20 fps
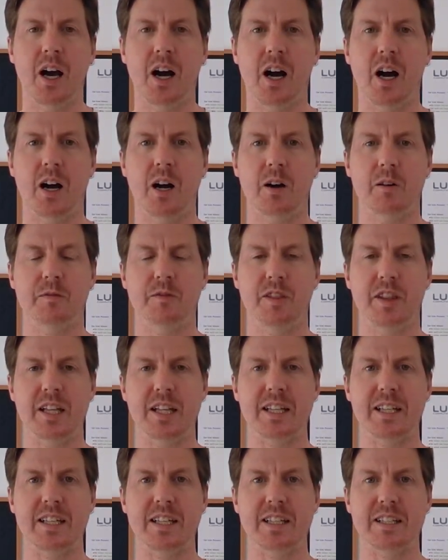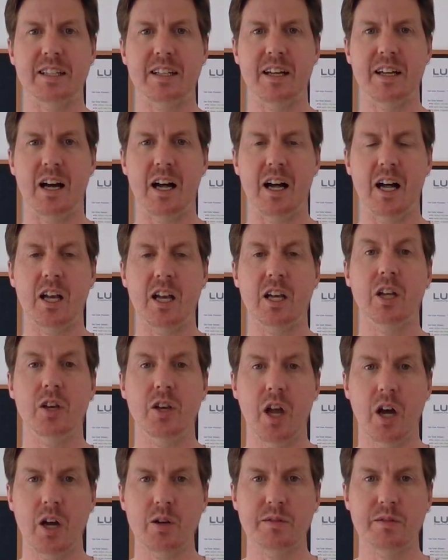of the
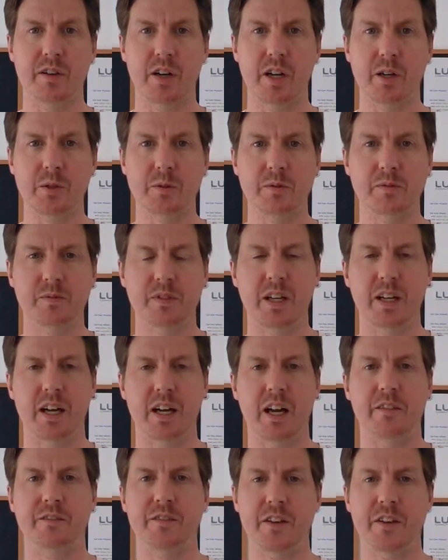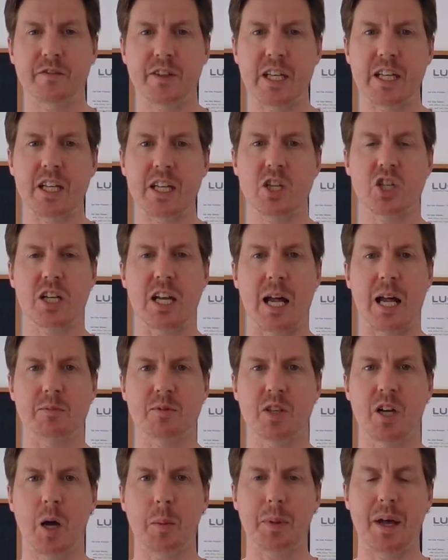Lenovo 15-inch
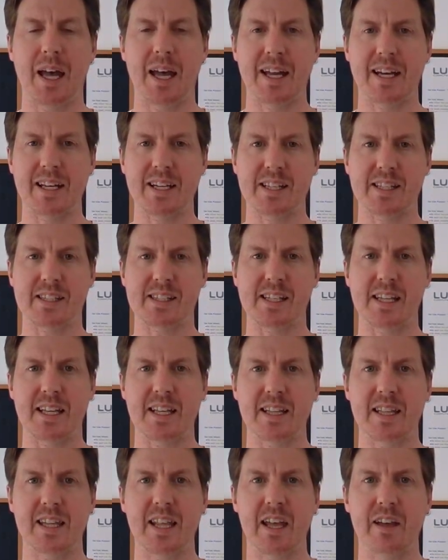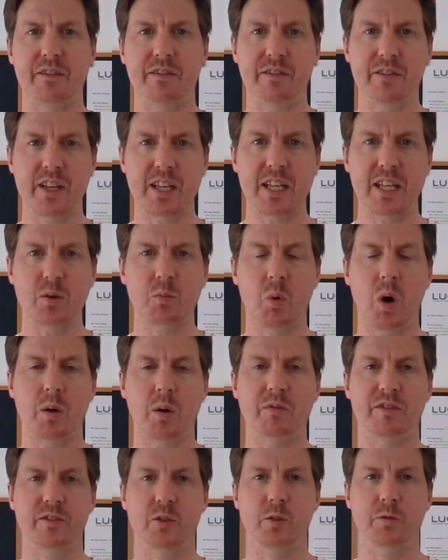laptop, and it's in their
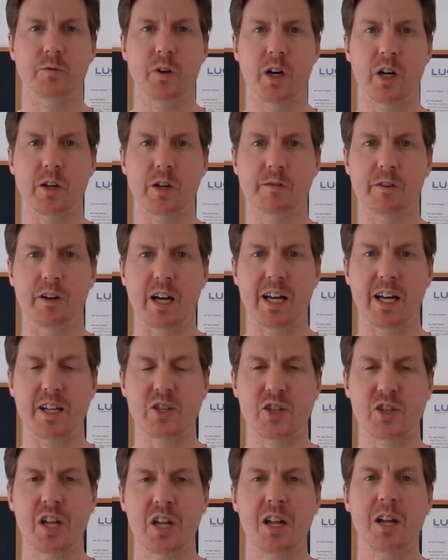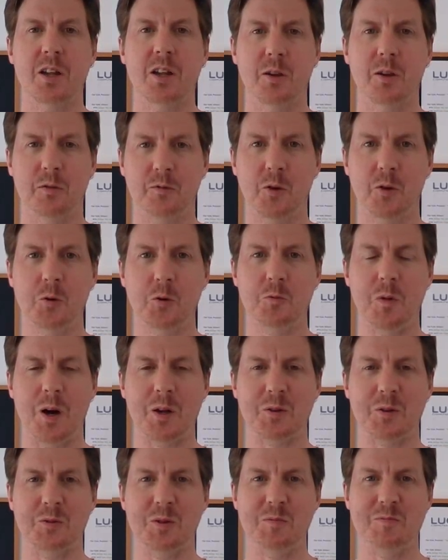V145 range. The full
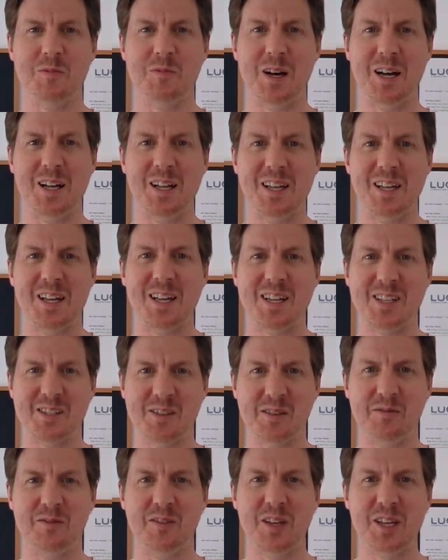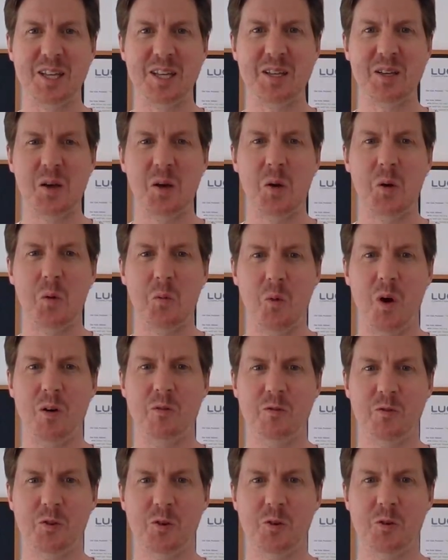model number is a
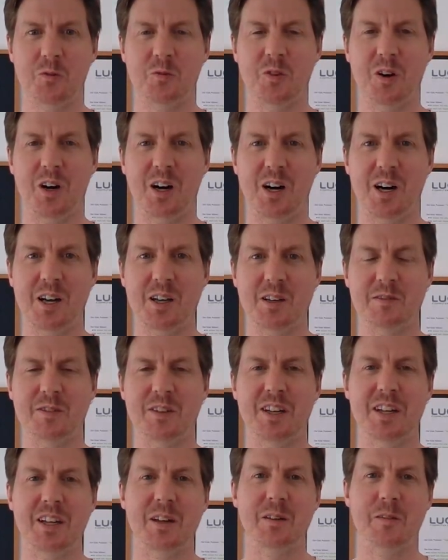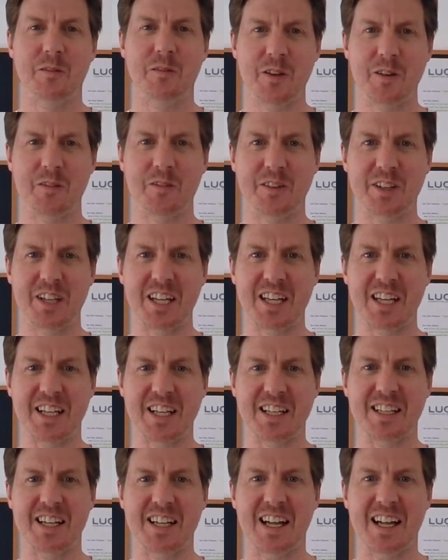
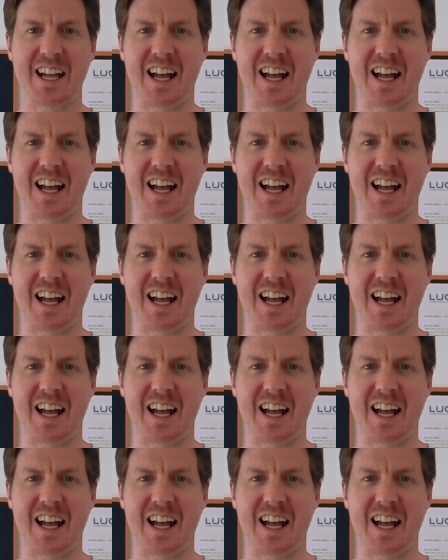V145-15AST.